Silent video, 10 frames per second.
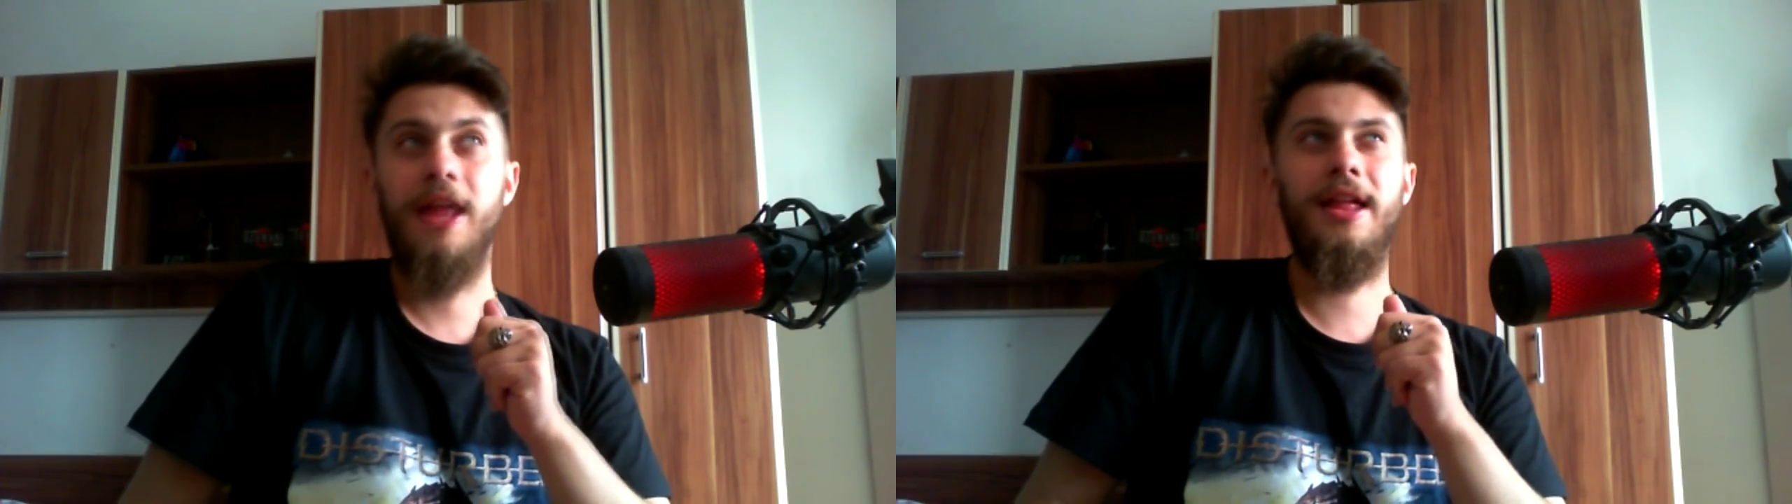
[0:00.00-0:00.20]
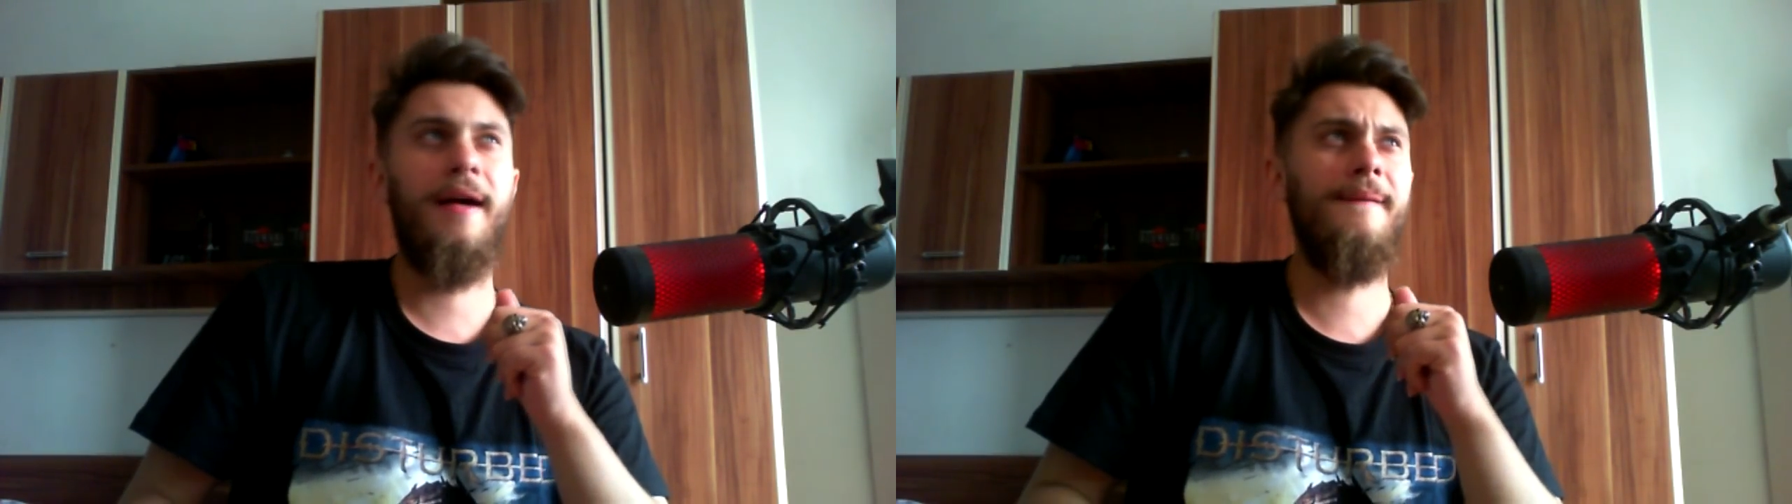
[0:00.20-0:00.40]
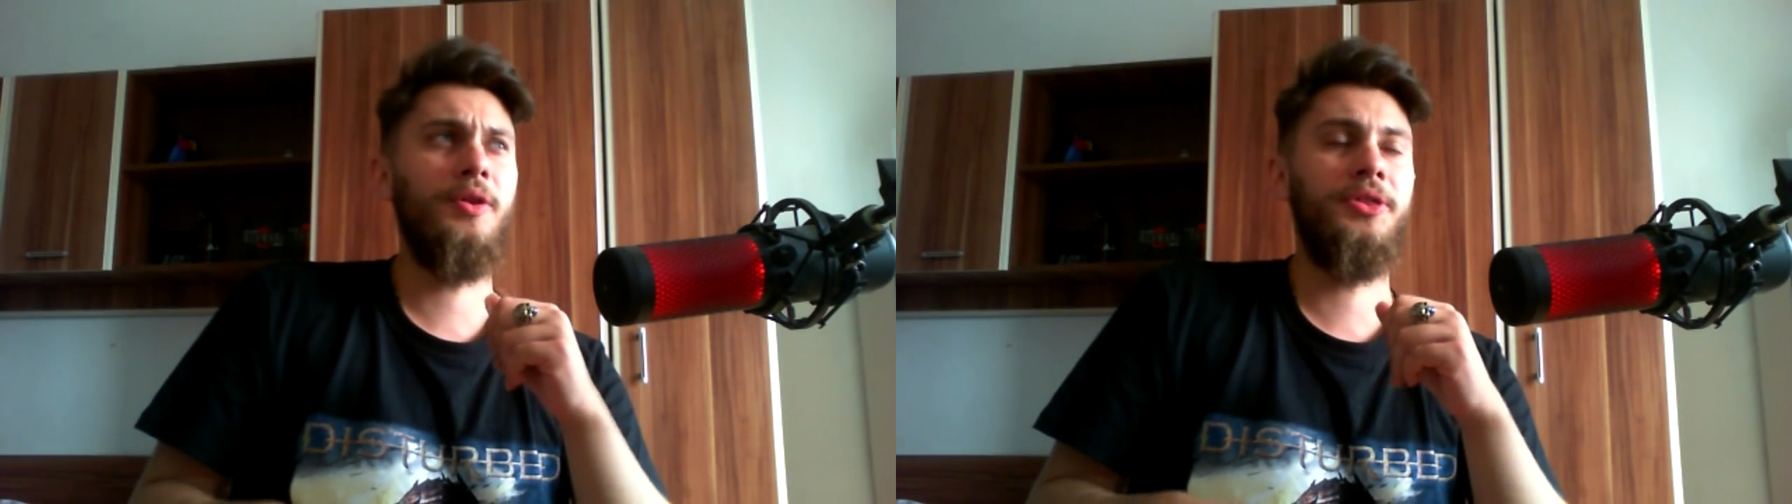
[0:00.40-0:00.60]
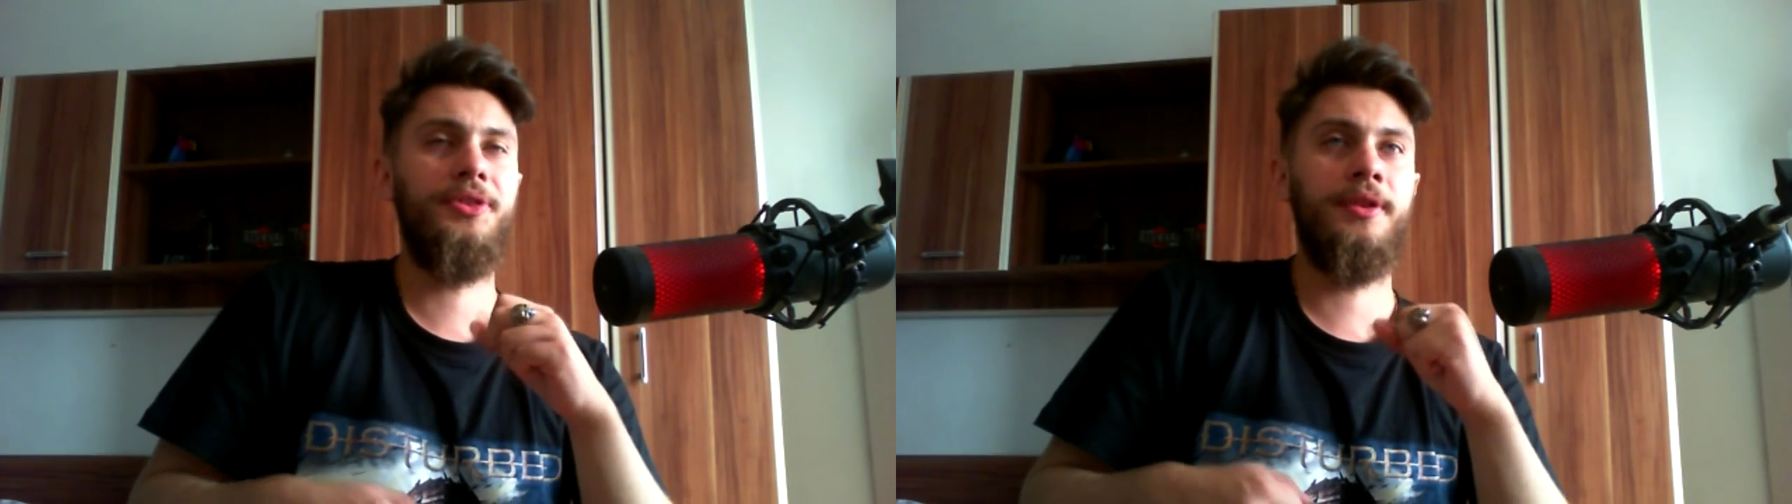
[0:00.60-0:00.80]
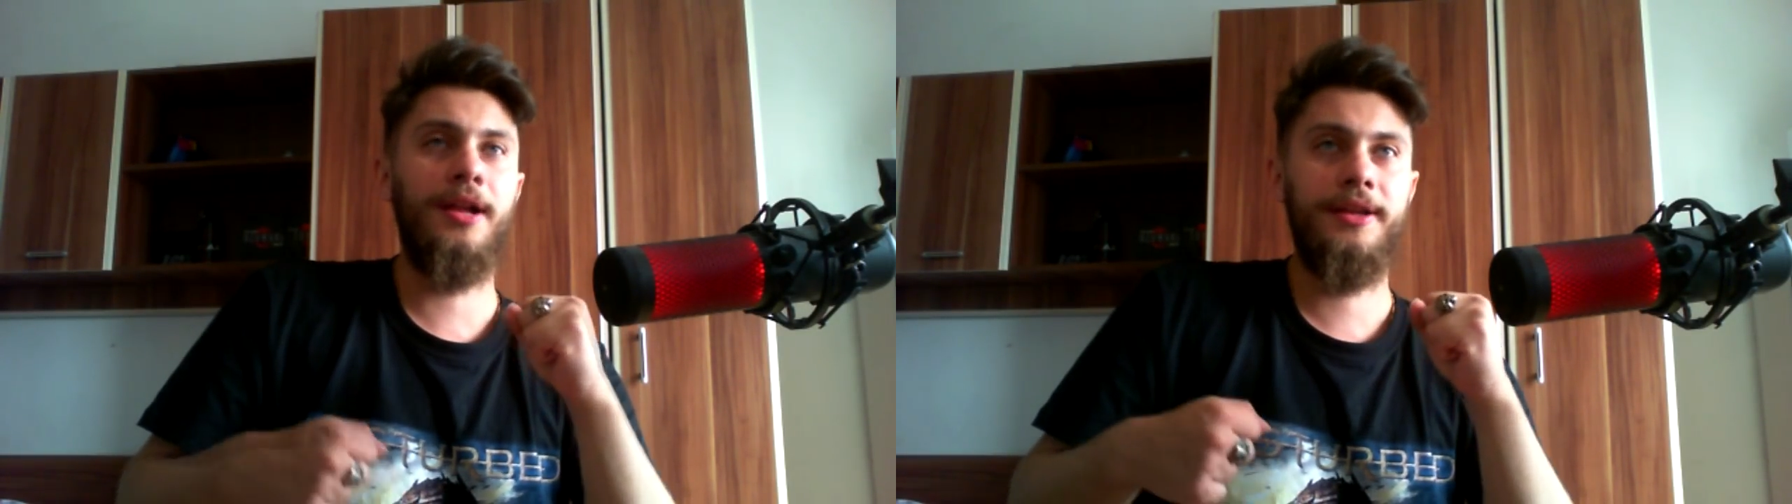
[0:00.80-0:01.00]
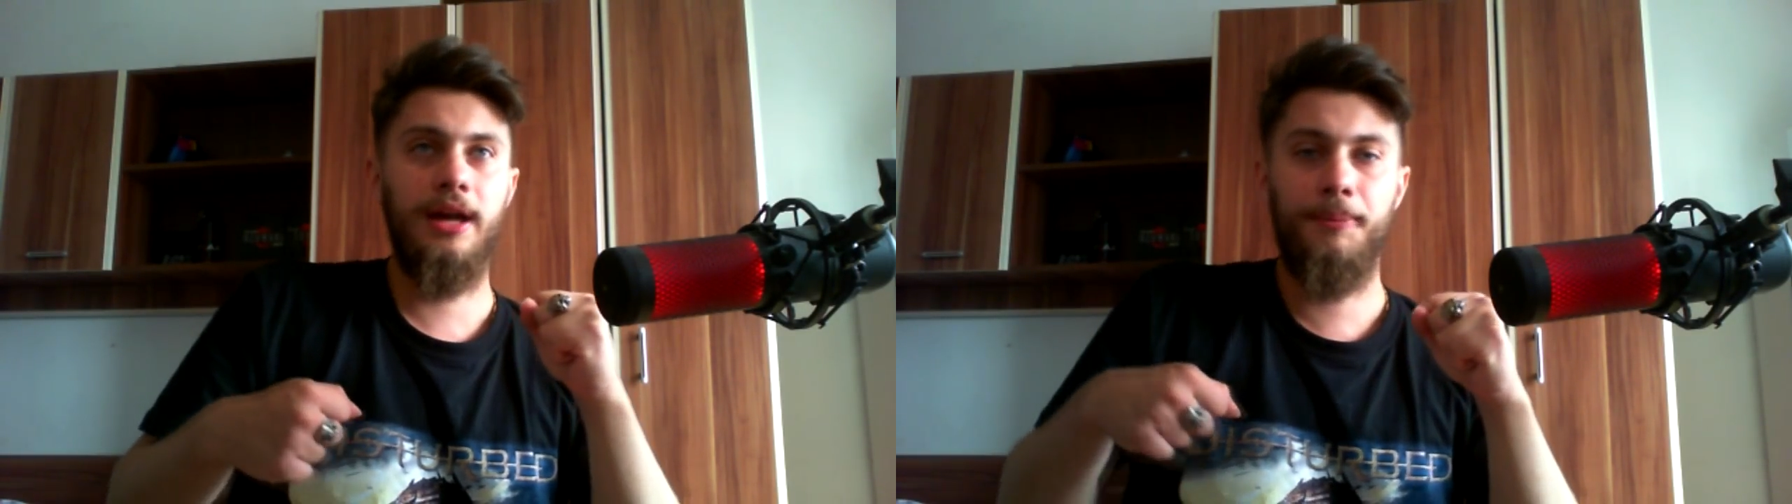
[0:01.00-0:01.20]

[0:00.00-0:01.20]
And I'm not talking